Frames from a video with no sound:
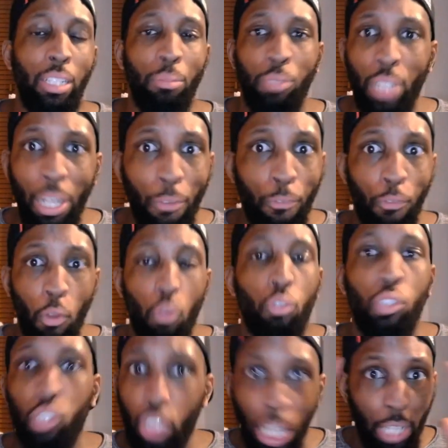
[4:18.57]
So
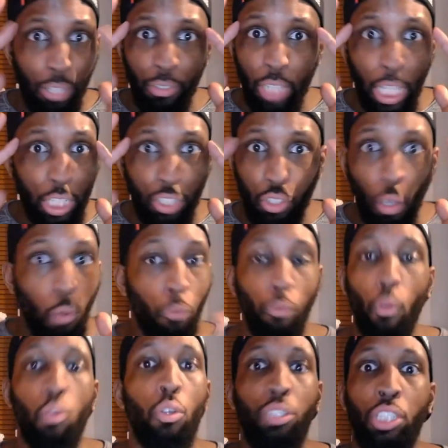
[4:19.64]
their sole
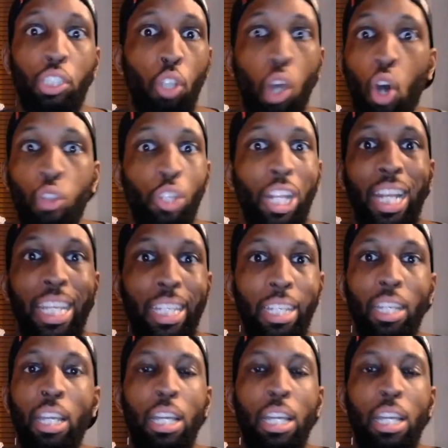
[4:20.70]
focus is on the league.